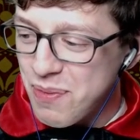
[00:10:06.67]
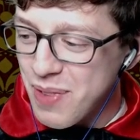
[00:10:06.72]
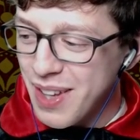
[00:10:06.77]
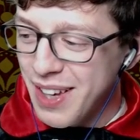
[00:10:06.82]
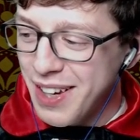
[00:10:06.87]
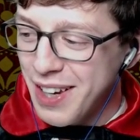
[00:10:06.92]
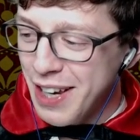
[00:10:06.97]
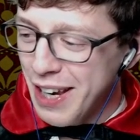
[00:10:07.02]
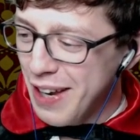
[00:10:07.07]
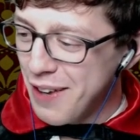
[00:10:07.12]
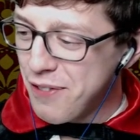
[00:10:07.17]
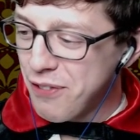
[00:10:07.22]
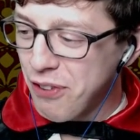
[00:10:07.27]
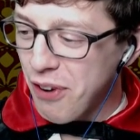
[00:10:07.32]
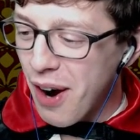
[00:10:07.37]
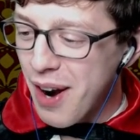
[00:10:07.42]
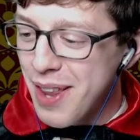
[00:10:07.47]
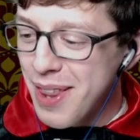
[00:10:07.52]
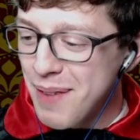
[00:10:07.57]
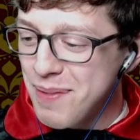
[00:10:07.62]
In front
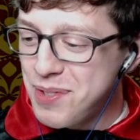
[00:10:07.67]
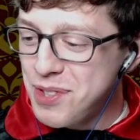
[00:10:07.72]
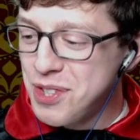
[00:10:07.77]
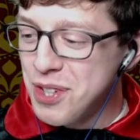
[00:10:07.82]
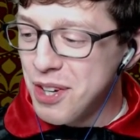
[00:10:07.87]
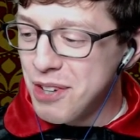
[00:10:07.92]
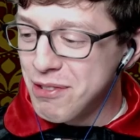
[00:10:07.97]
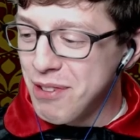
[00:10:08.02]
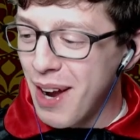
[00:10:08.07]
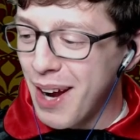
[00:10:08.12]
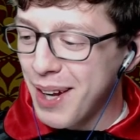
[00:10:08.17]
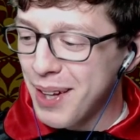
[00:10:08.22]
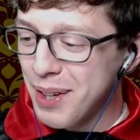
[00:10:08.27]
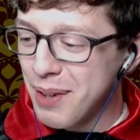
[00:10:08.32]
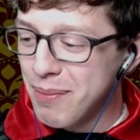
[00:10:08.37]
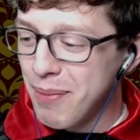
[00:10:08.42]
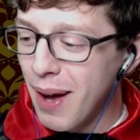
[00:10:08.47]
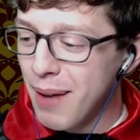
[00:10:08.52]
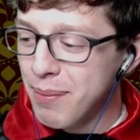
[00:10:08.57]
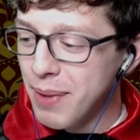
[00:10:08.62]
of them stood a regular
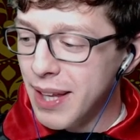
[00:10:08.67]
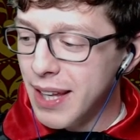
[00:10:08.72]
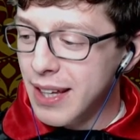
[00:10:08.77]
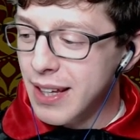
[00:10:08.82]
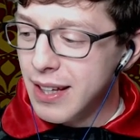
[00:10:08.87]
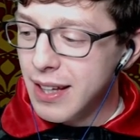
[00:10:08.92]
mummy.